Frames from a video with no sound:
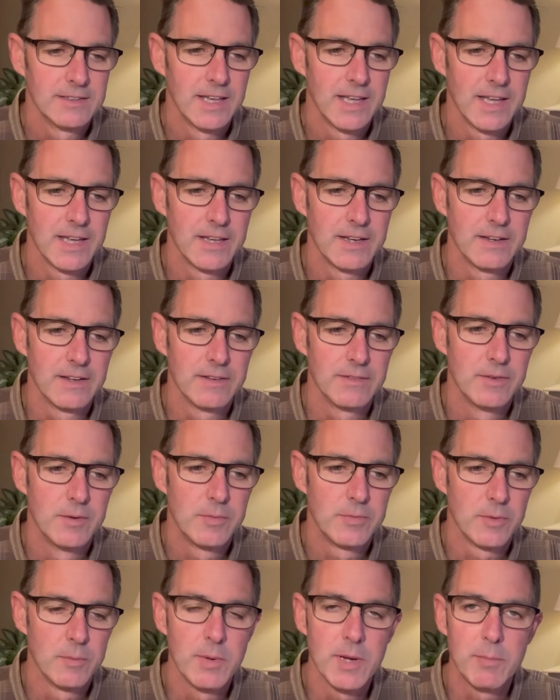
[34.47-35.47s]
And
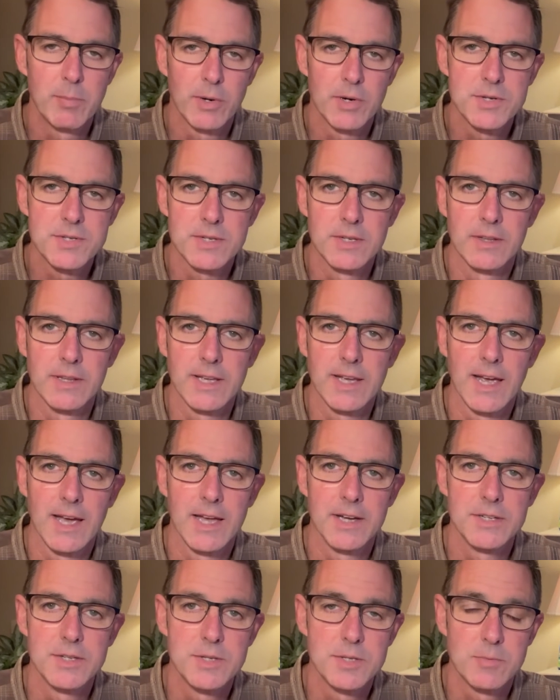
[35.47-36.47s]
for me personally,
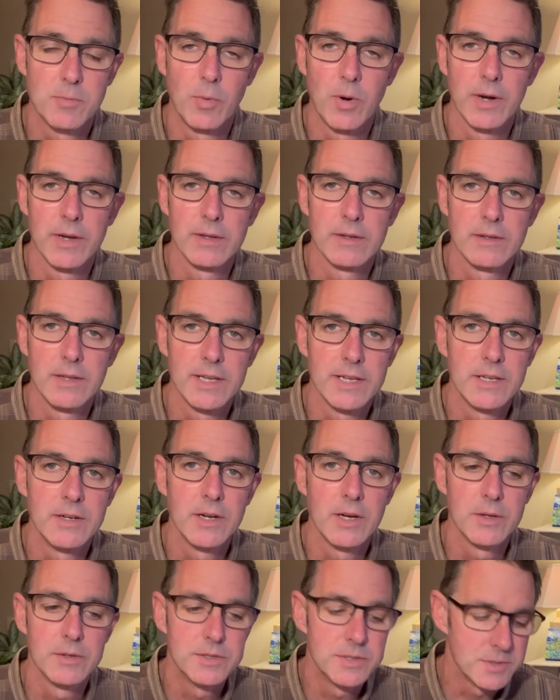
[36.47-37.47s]
I just want to let you
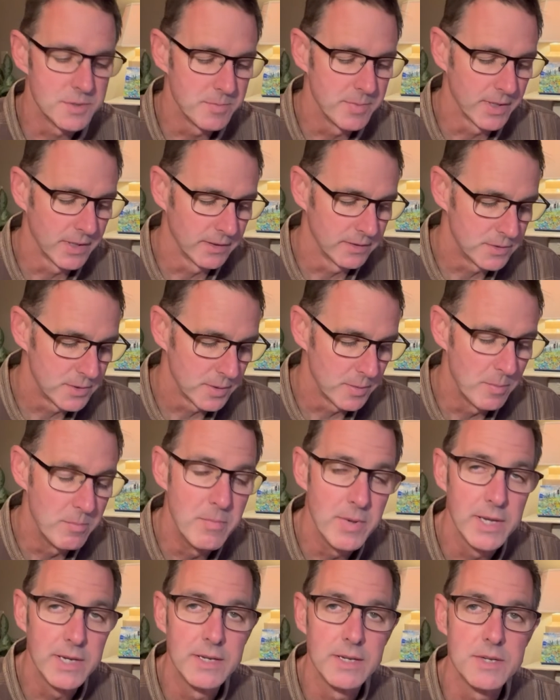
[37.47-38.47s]
know this has been
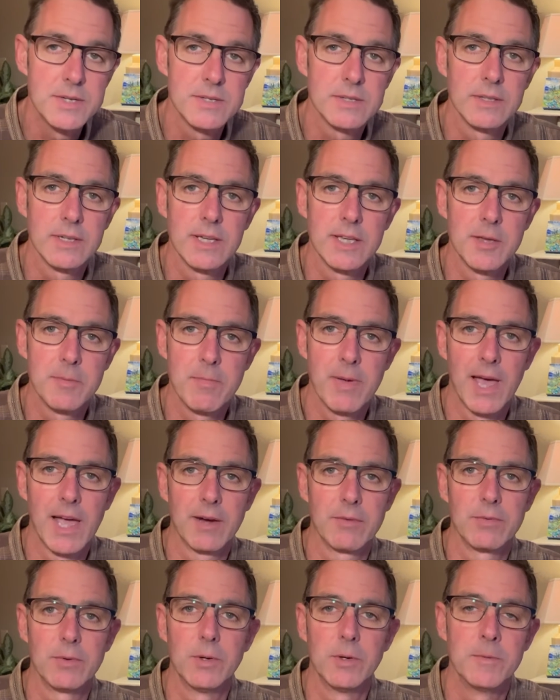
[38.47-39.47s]
tremendously
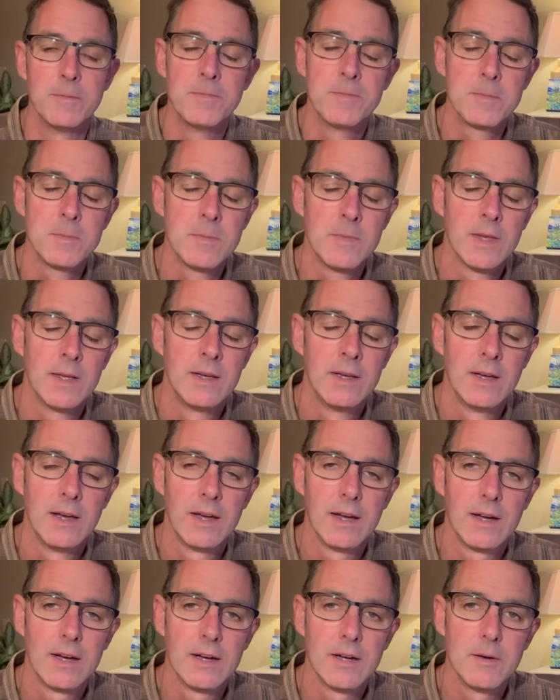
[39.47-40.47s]
impactful.
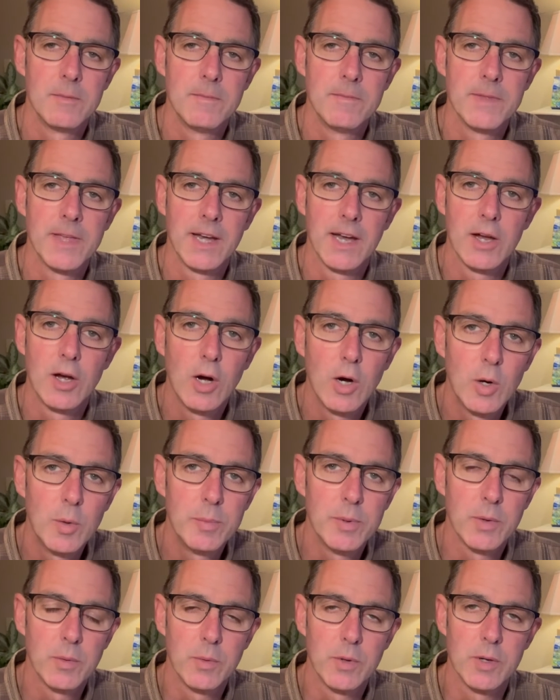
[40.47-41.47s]
And I
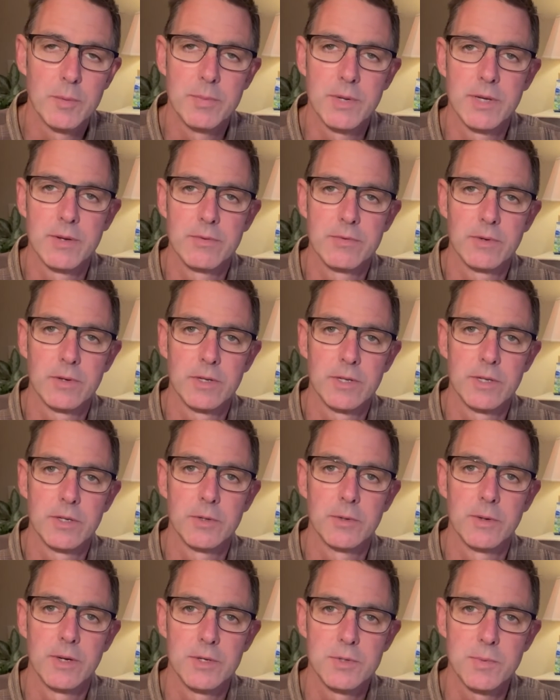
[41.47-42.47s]
hope it will be for
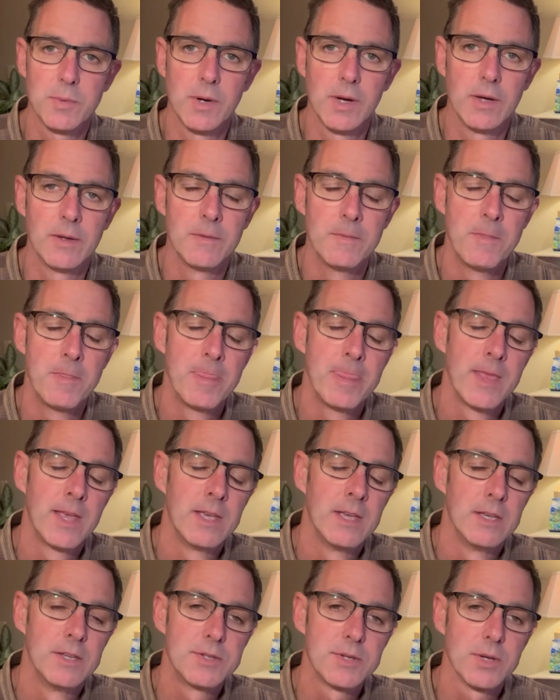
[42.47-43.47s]
you as well.
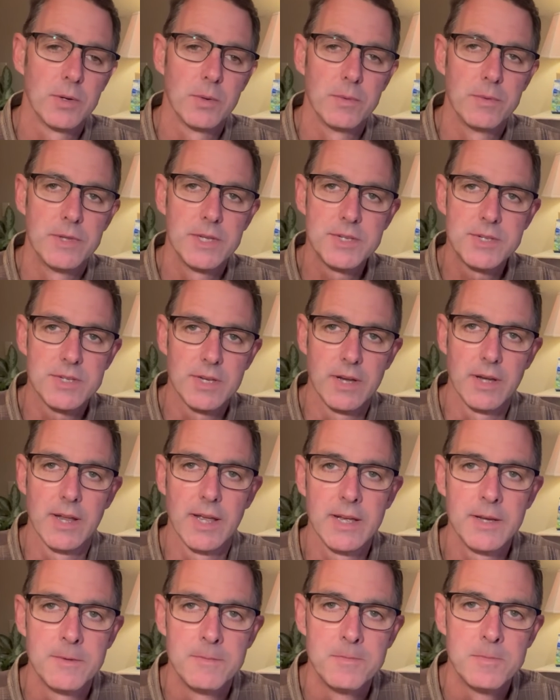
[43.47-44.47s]
So this
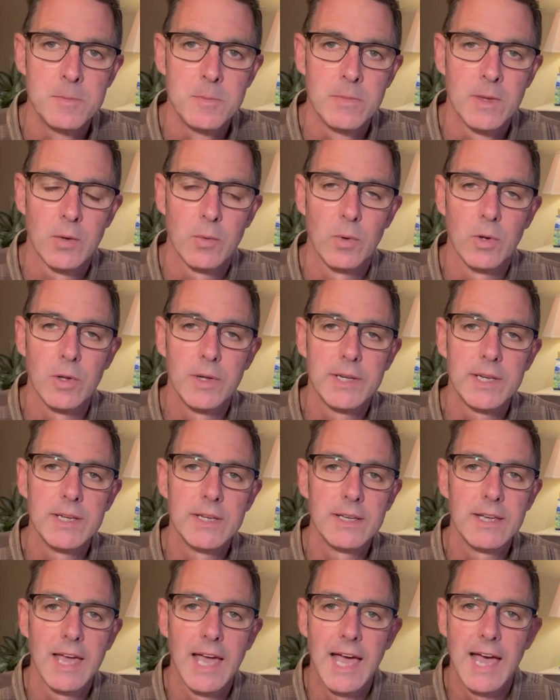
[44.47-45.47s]
Sunday, we're
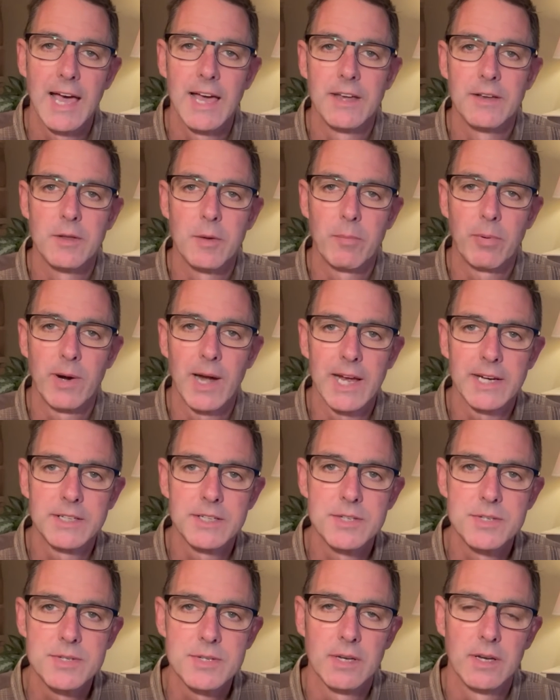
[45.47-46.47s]
looking at the
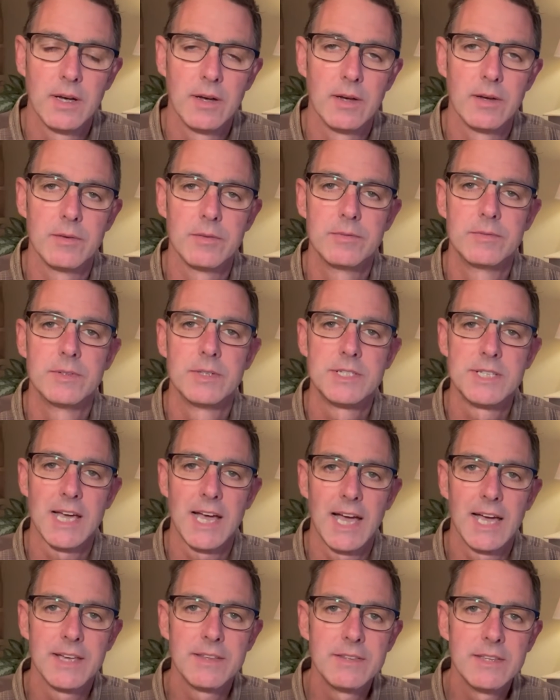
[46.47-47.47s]
practice of
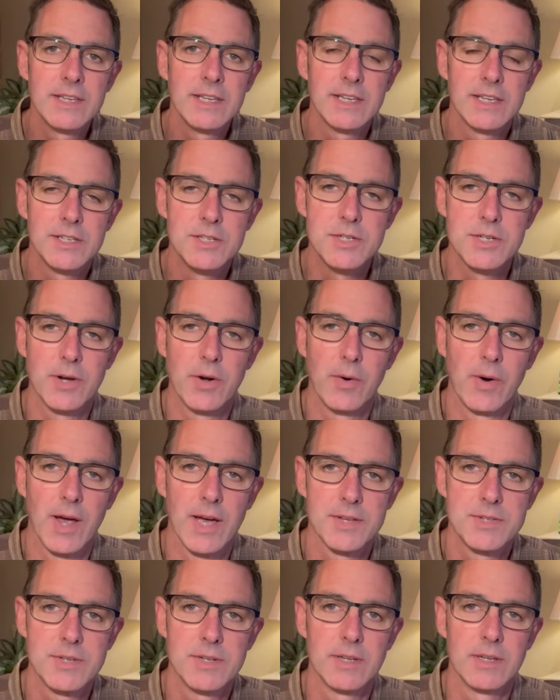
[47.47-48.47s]
tithing and
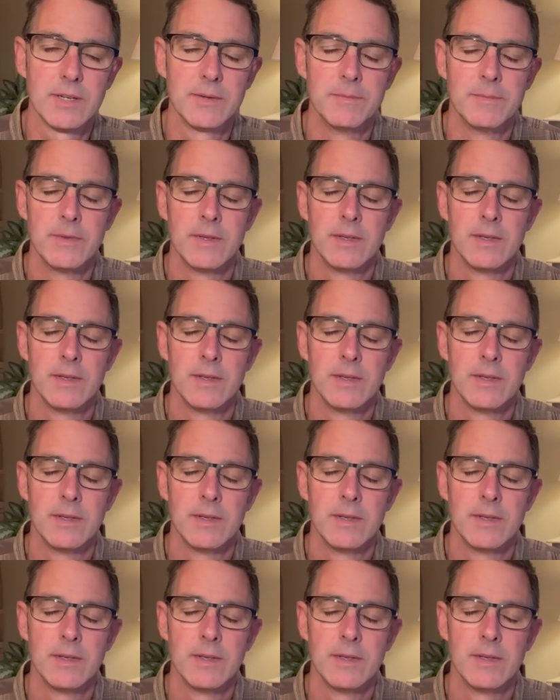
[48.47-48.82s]
generosity.